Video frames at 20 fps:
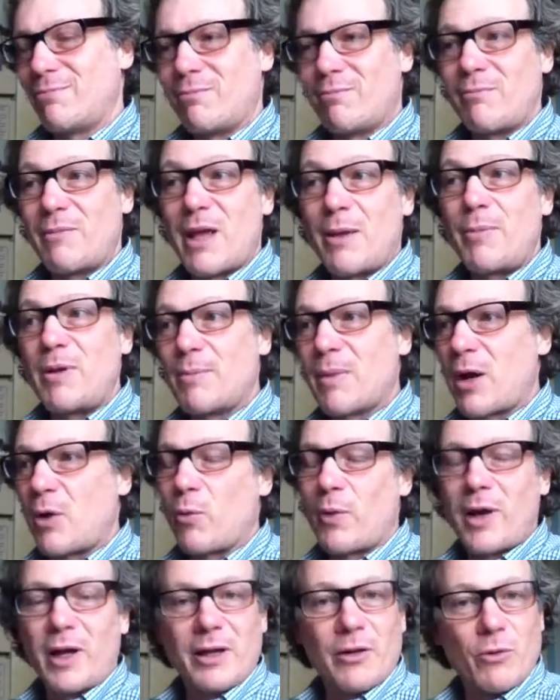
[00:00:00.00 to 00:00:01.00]
maybe my
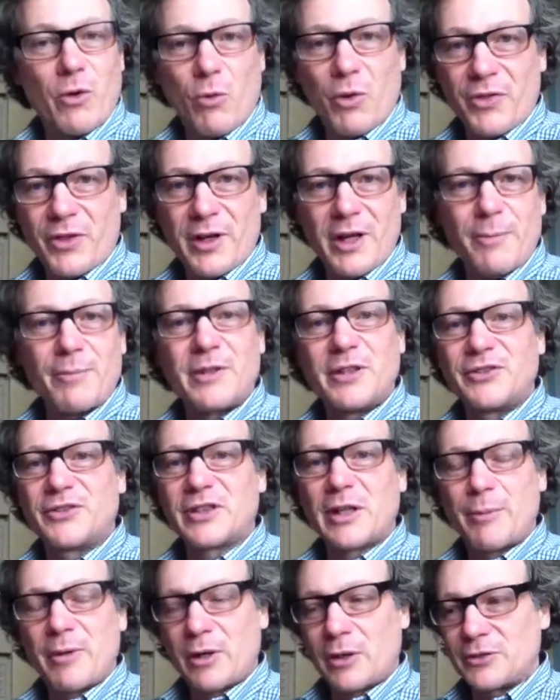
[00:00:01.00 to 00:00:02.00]
weight with an empty
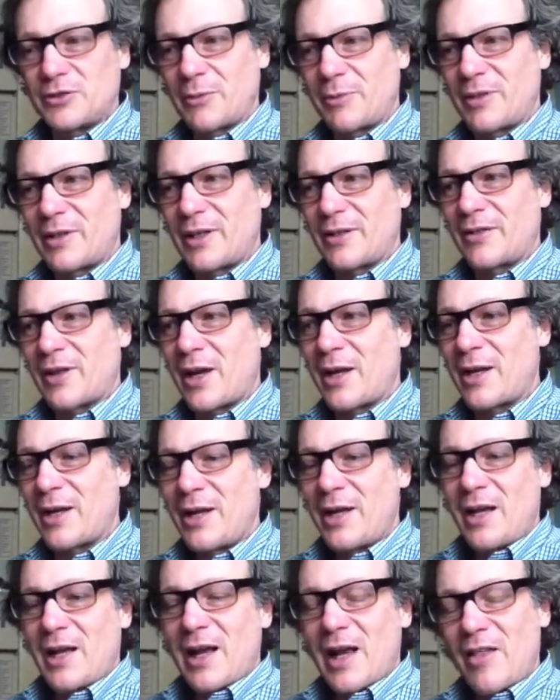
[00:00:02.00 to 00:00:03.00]
stomach or something like that,
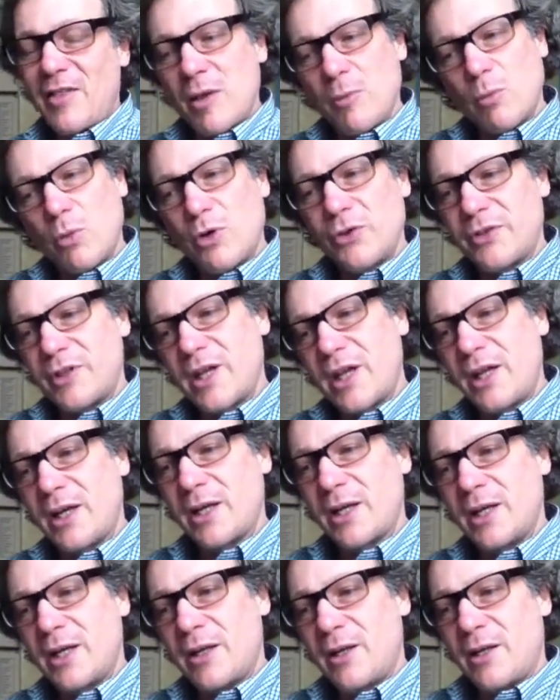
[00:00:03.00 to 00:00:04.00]
and then we'll
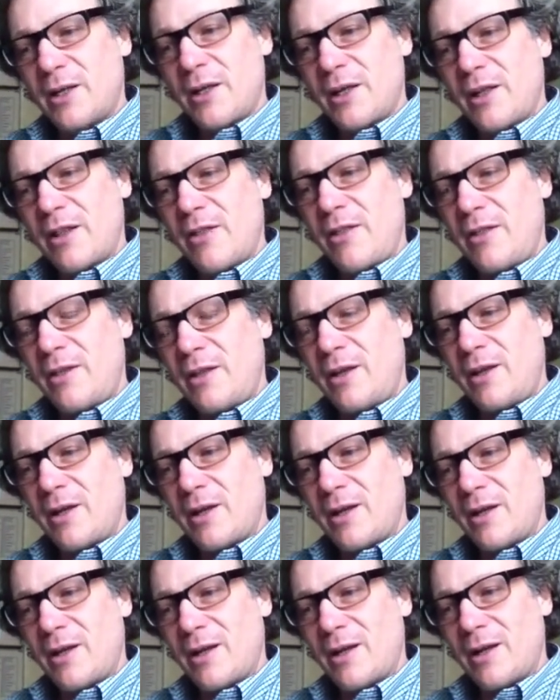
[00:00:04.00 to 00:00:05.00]
take the
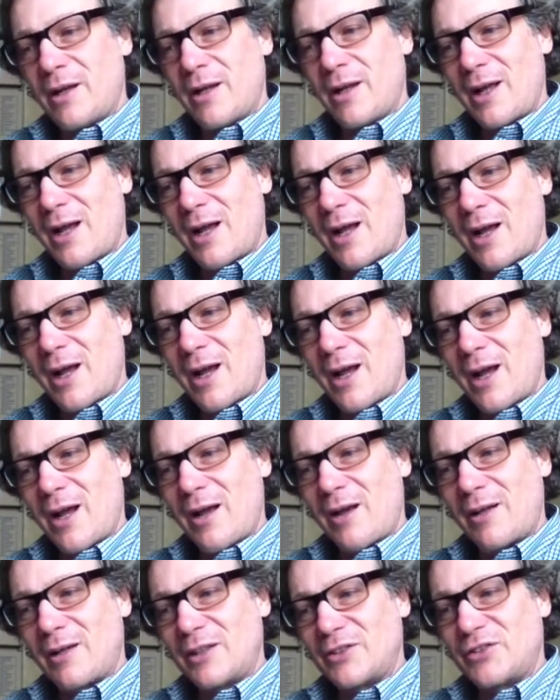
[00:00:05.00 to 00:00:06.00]

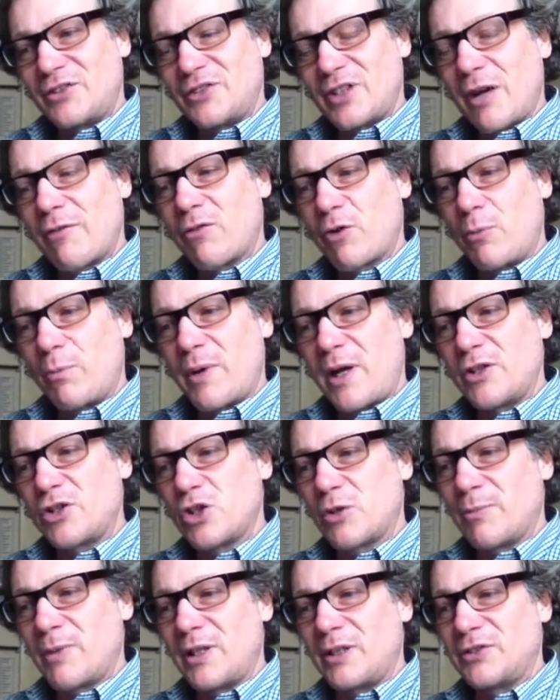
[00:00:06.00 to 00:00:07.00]
several
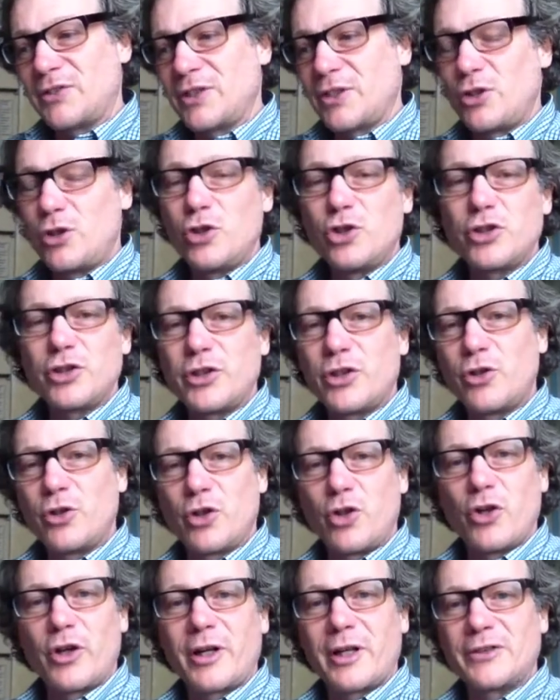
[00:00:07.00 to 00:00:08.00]
measurements, and usually you'd
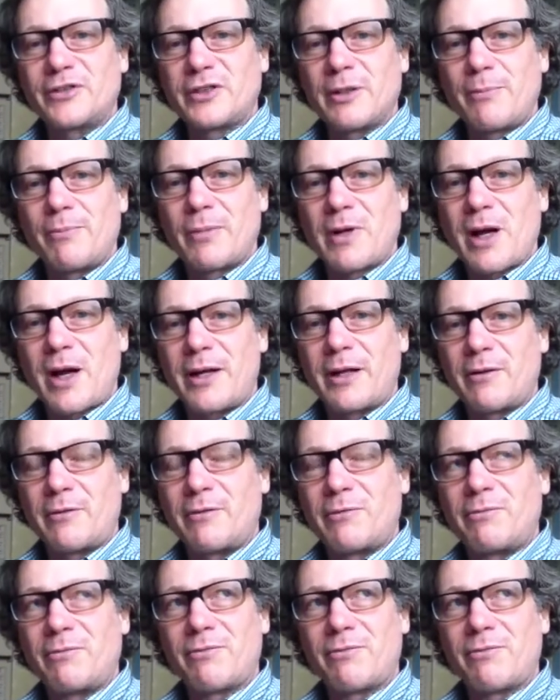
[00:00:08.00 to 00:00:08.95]
look at some kind of